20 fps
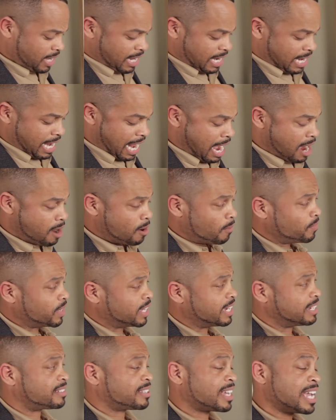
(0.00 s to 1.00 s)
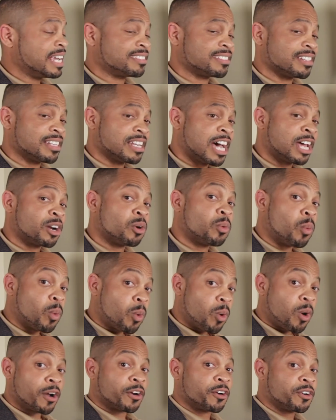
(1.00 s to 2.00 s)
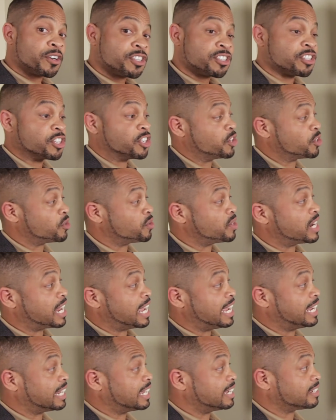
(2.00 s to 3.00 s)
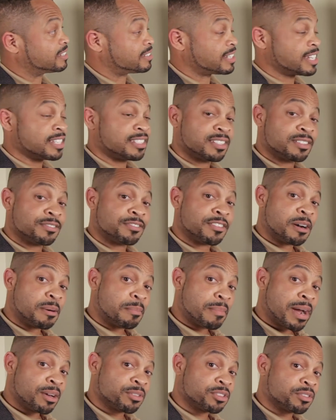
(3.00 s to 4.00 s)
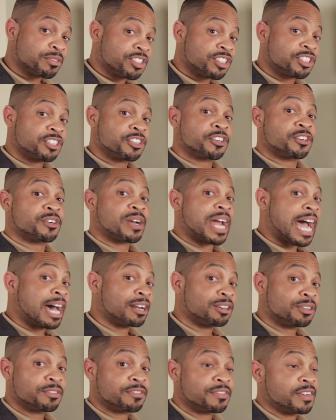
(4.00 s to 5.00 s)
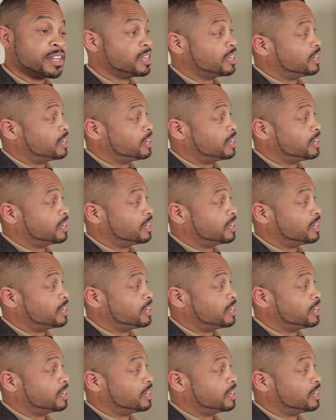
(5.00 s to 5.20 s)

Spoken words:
Now, it takes a lot of water to urinate excessive amounts of sugar out of